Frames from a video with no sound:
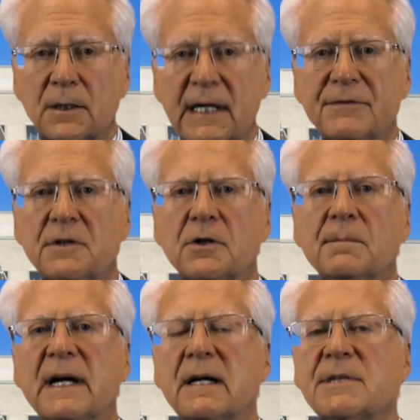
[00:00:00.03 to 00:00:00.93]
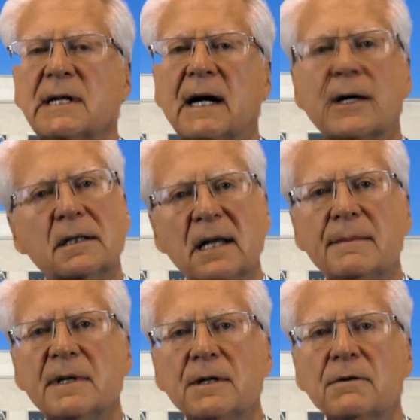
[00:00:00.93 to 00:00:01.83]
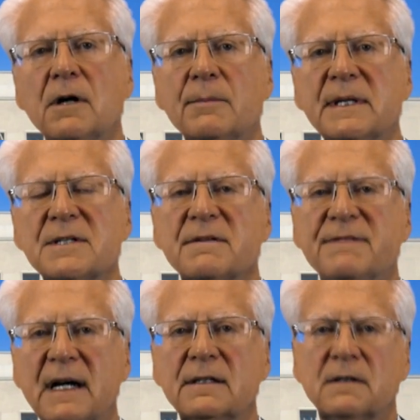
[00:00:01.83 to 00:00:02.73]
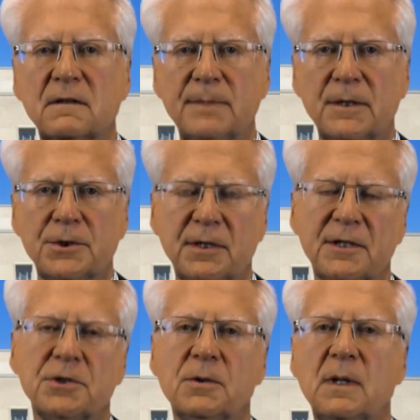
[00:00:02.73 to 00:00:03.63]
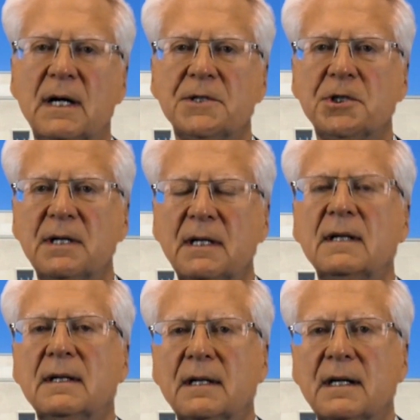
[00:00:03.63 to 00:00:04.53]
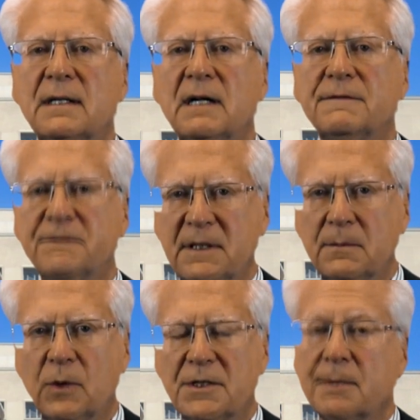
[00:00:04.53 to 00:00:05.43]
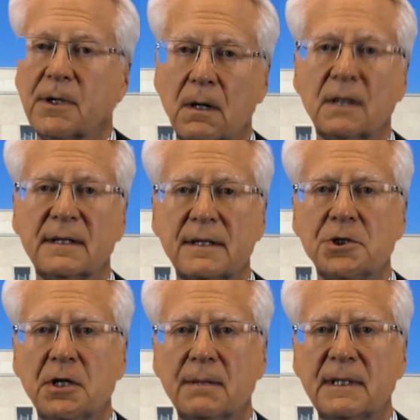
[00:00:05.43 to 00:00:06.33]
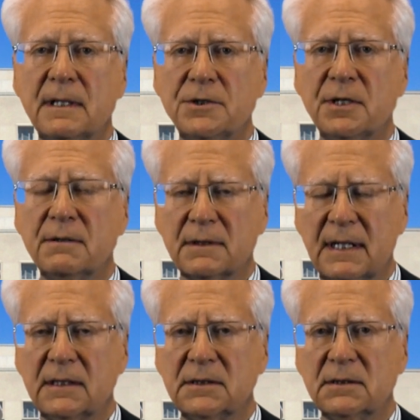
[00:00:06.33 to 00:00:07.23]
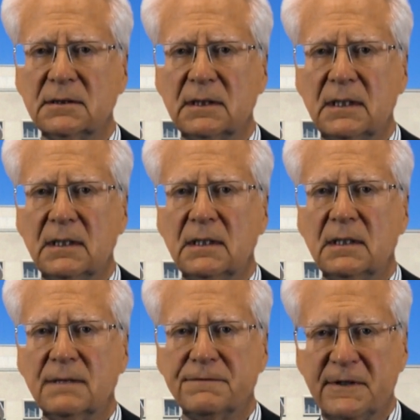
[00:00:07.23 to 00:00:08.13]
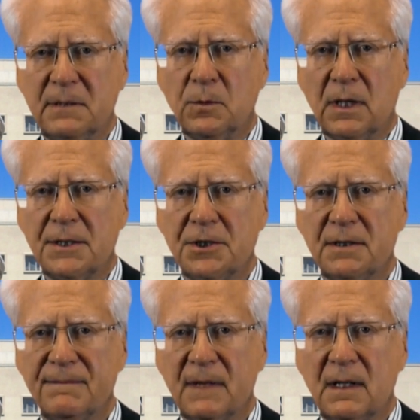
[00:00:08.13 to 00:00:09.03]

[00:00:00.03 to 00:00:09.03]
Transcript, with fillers: Good afternoon. My name is Larry Klayman. You know me as the founder of both Judicial Watch and now Freedom Watch. I'm currently the chairman and general counsel of Freedom Watch.